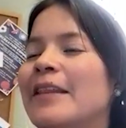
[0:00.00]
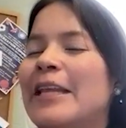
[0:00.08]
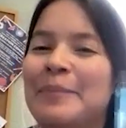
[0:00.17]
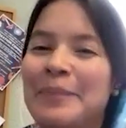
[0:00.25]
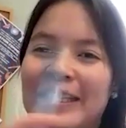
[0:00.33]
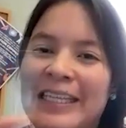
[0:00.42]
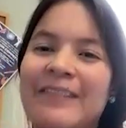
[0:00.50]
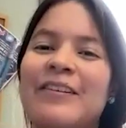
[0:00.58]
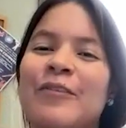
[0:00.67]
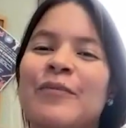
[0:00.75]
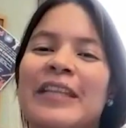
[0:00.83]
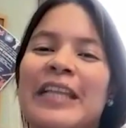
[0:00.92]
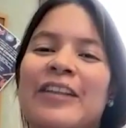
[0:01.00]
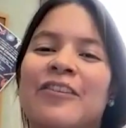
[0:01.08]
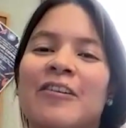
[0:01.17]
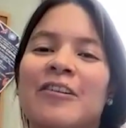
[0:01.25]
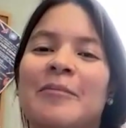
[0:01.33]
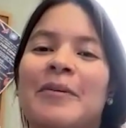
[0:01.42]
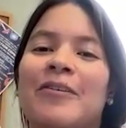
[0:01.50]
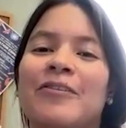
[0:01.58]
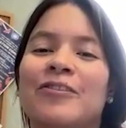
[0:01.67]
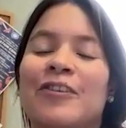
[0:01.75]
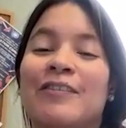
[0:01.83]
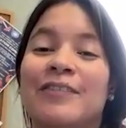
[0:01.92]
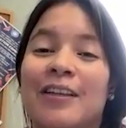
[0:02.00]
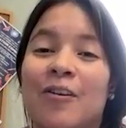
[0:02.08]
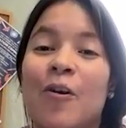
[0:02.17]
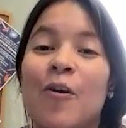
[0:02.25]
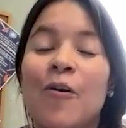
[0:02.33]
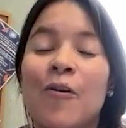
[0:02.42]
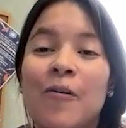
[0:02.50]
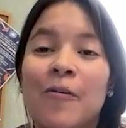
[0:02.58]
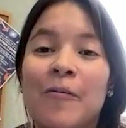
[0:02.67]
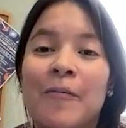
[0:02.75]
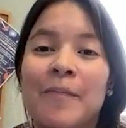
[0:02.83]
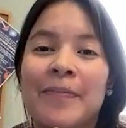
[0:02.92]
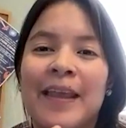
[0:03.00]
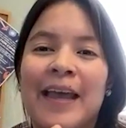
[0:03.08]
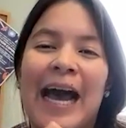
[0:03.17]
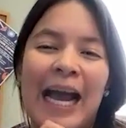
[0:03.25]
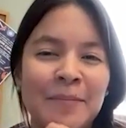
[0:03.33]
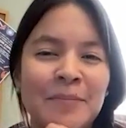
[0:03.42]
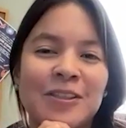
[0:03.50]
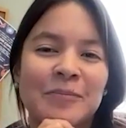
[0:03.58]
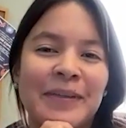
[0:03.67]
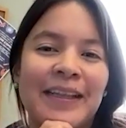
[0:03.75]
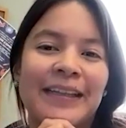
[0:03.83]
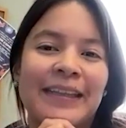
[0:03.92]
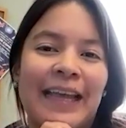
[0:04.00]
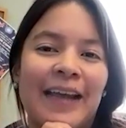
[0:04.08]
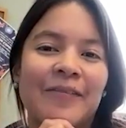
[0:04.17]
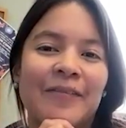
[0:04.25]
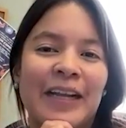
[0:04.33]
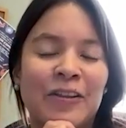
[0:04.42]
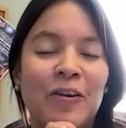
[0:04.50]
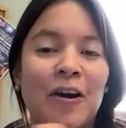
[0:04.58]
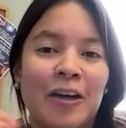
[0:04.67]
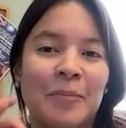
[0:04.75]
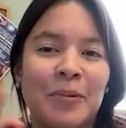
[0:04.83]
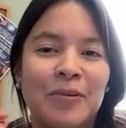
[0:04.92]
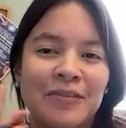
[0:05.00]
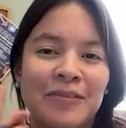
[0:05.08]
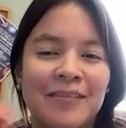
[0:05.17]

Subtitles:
they believed in what they talked about. So I was like, oh, I must be like that when I talk about